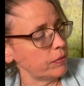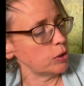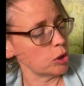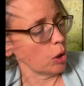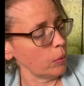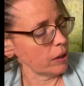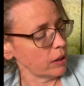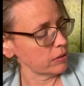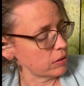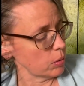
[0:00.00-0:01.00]
showing
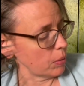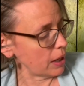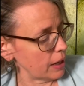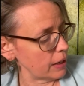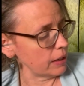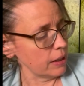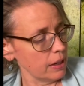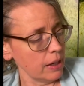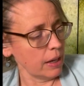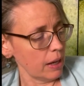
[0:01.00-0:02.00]
us the way,
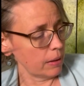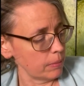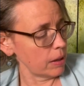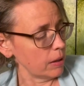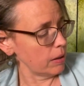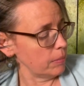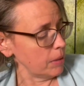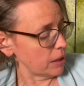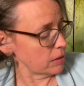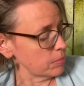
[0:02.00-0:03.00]
and uh,
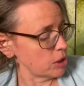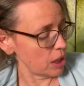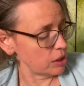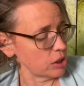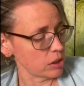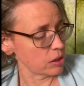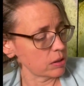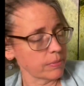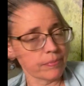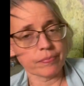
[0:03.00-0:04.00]
making some changes,
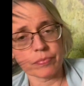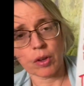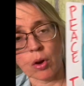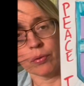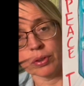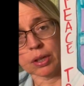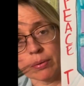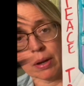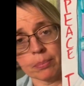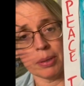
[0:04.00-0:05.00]
hopefully
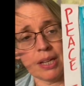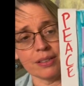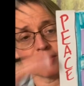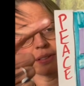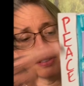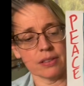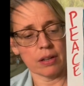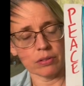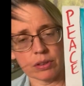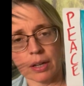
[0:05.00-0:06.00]
around peace,
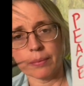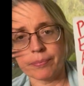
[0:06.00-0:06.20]
sounds like.